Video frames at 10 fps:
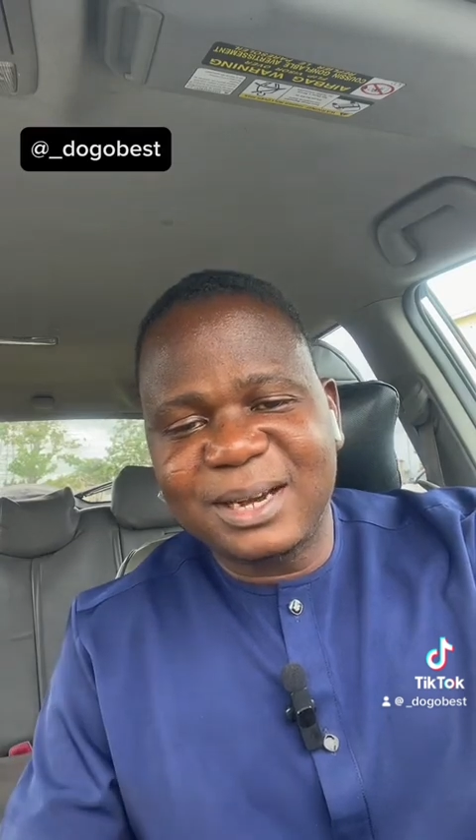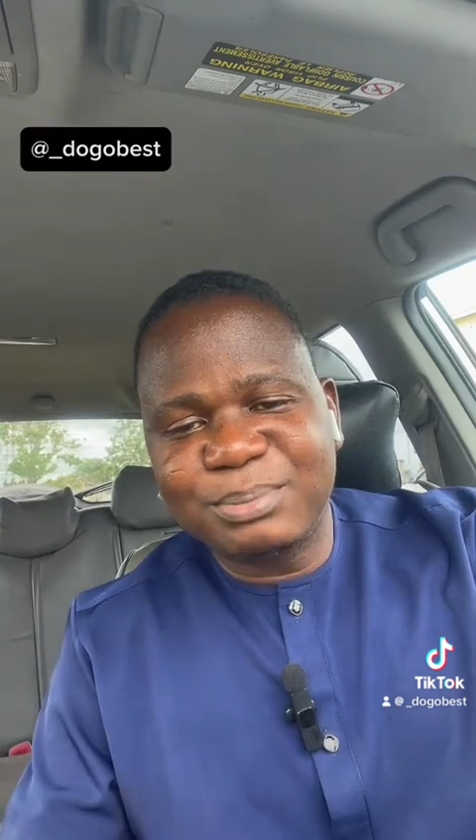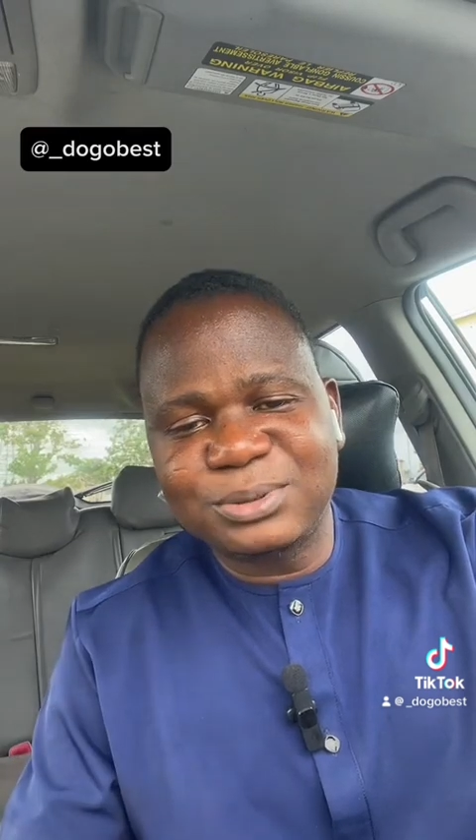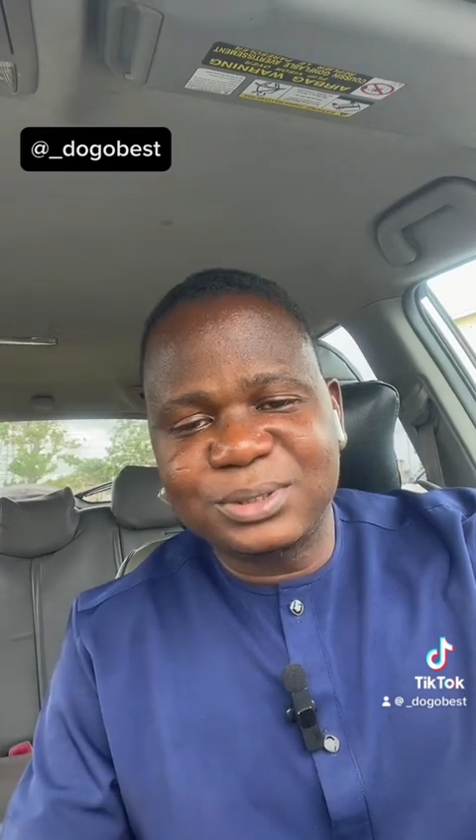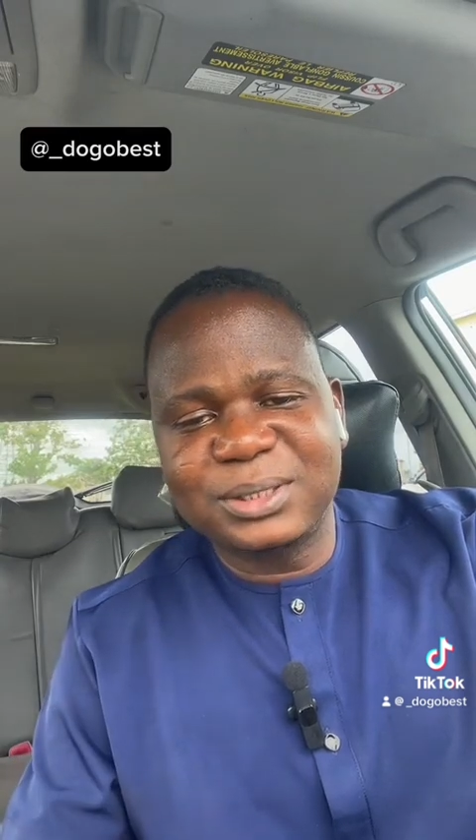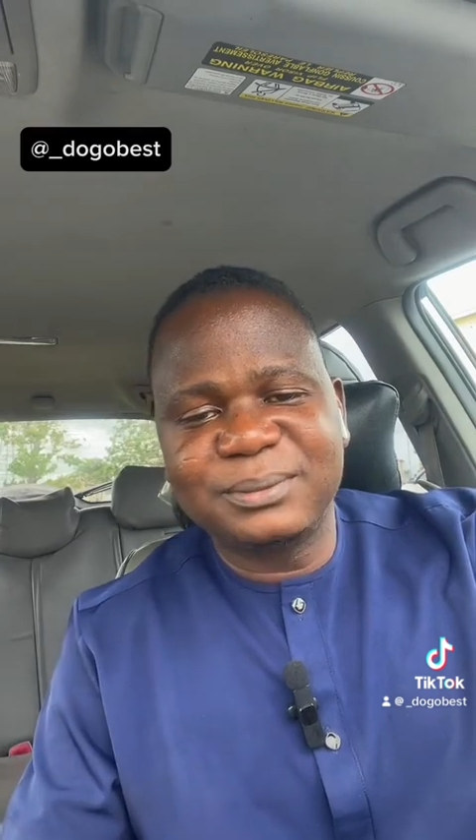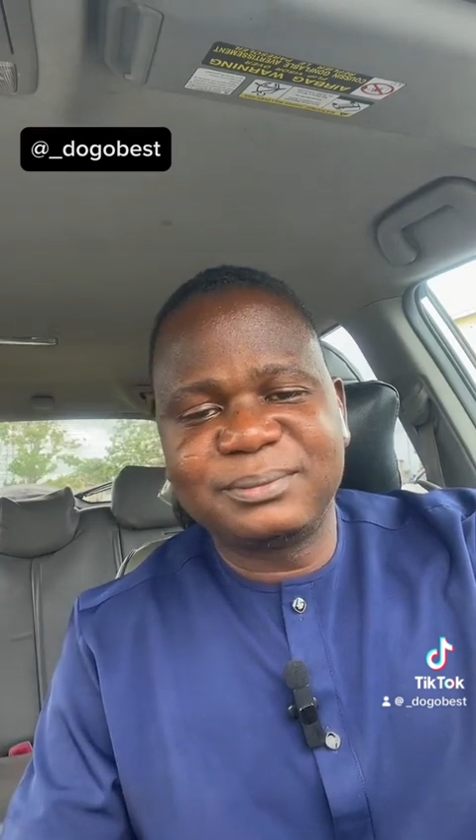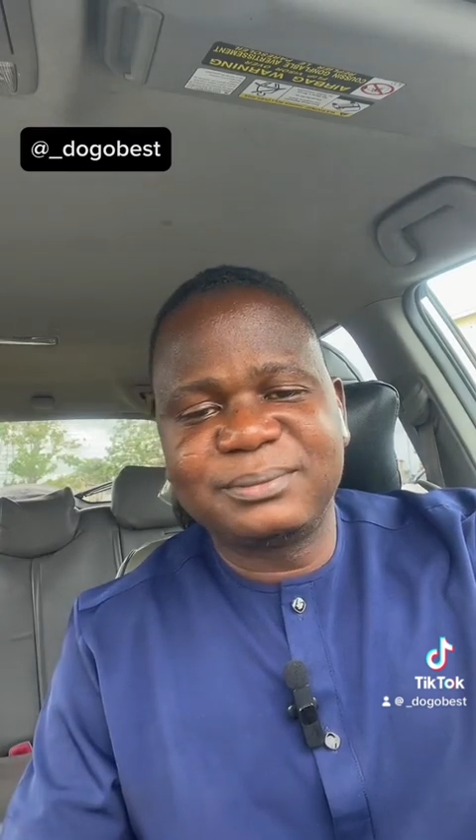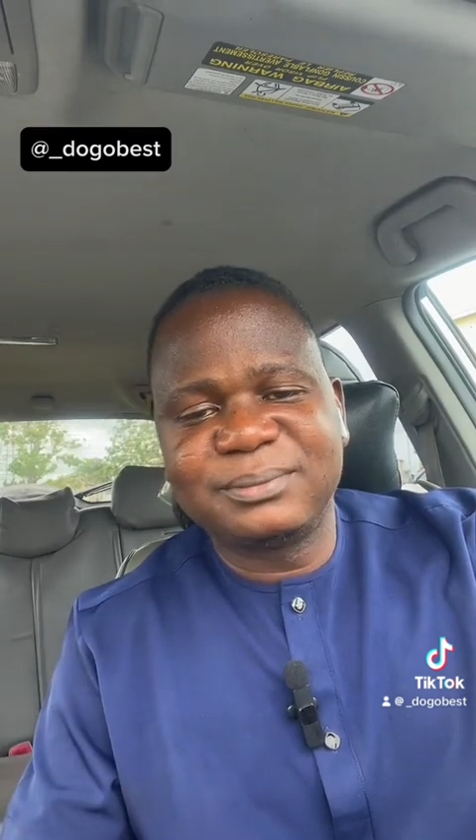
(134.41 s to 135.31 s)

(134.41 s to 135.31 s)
happened to him.